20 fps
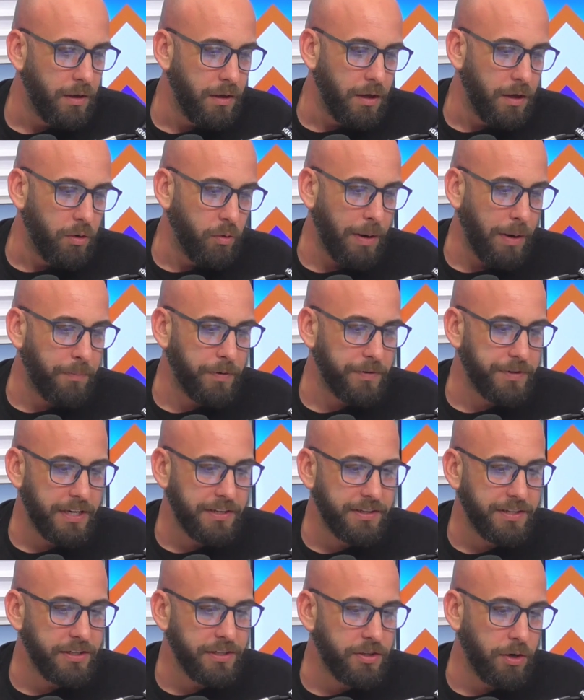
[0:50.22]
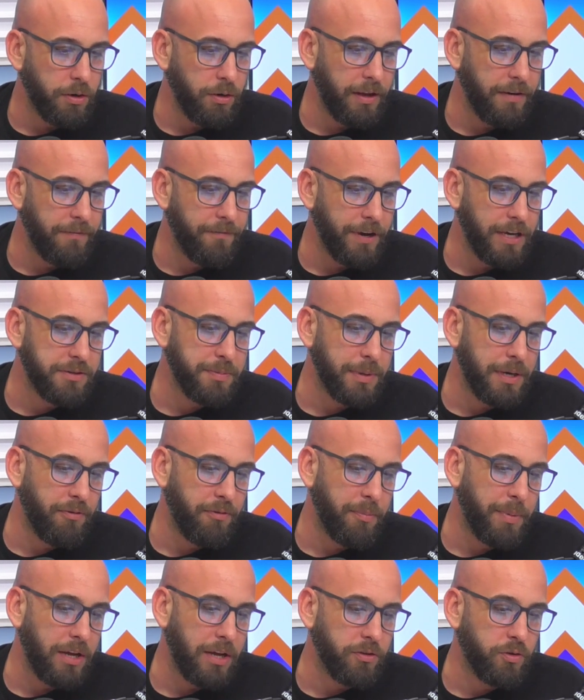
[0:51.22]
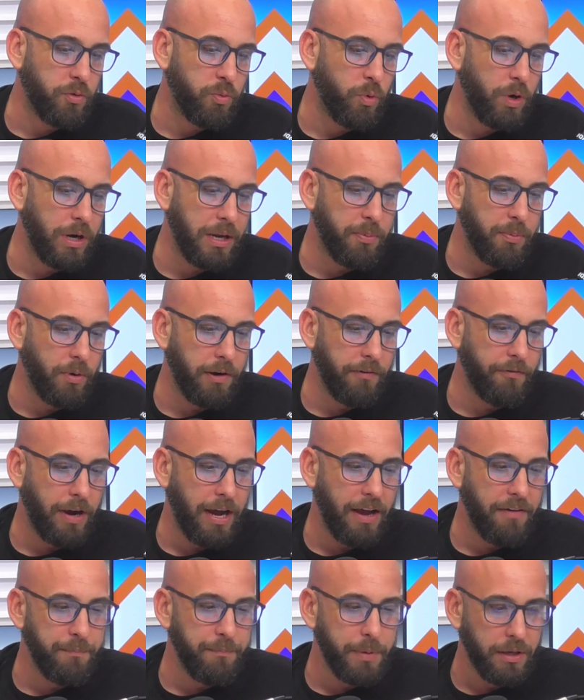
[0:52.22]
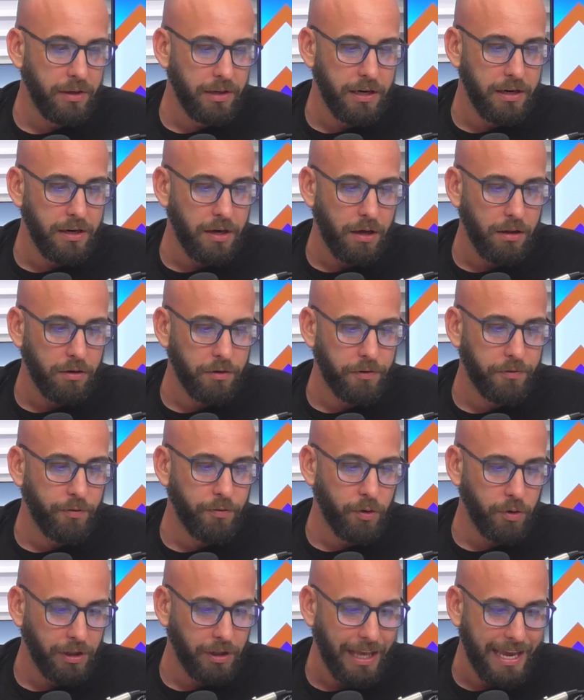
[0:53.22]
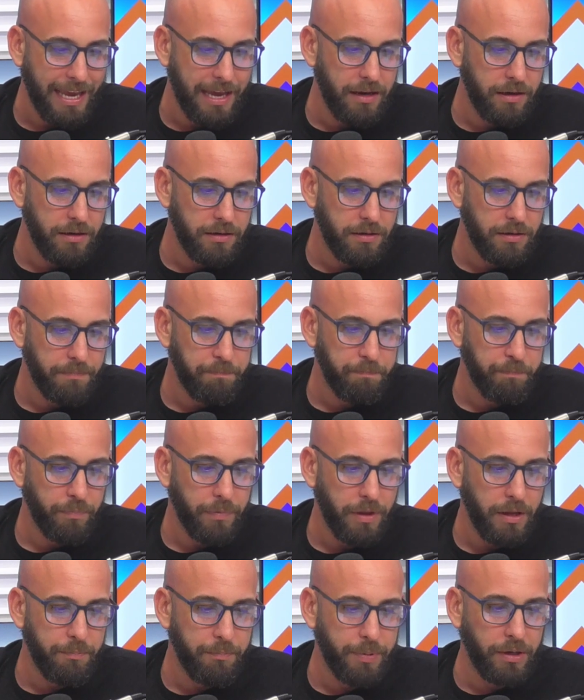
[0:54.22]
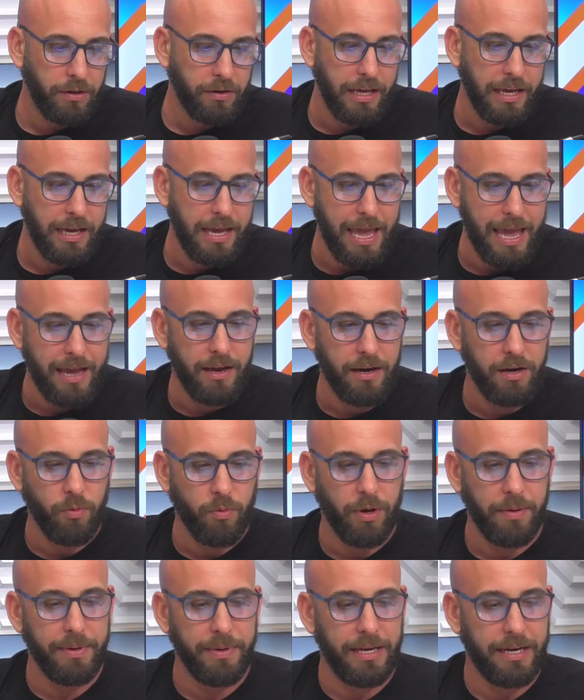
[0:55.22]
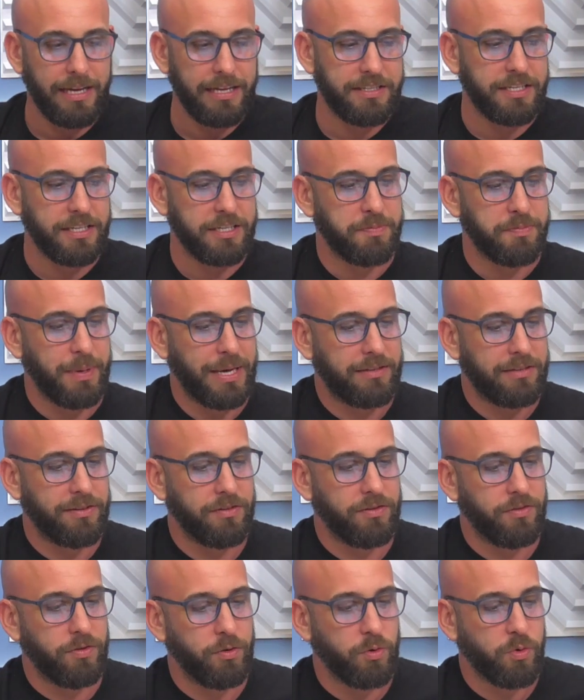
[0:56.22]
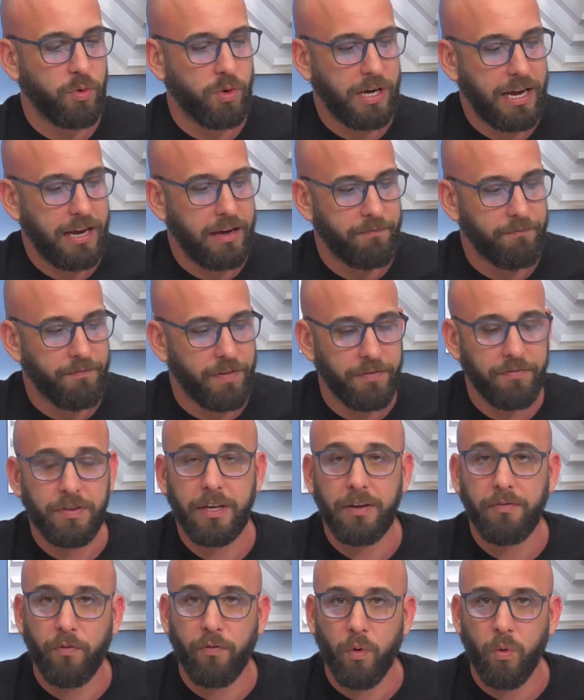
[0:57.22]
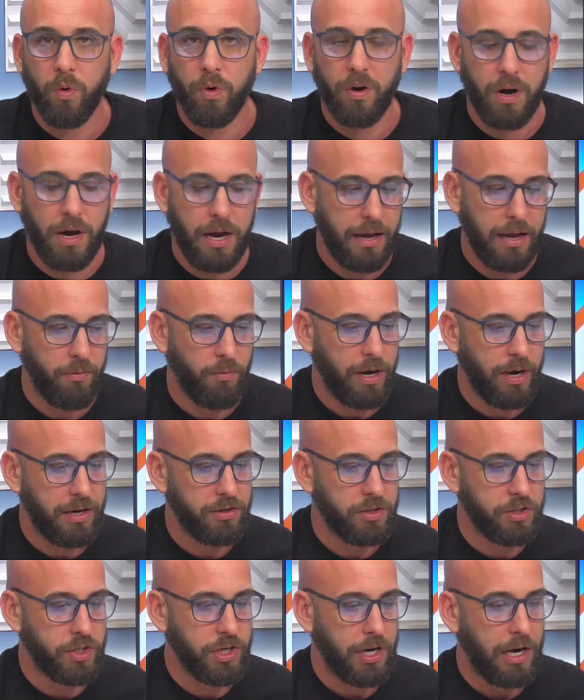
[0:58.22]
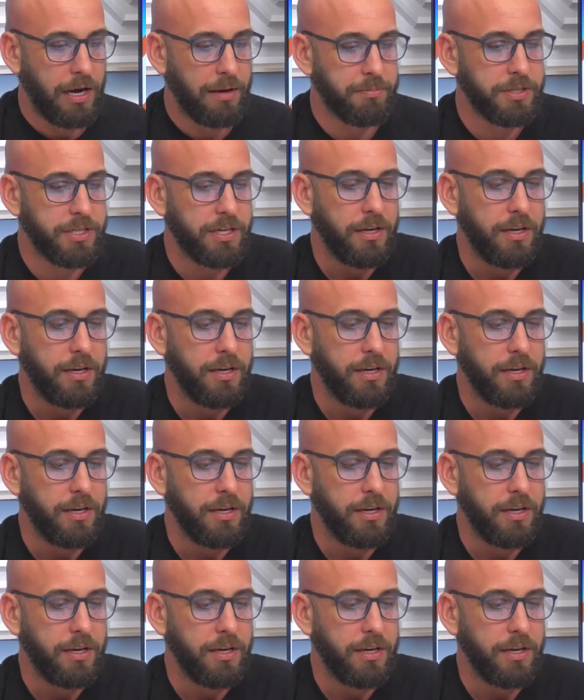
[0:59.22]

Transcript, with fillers: Represents a total investment of about $20.5 million for land, building, and equipment. It's expected to create 54 high-wage jobs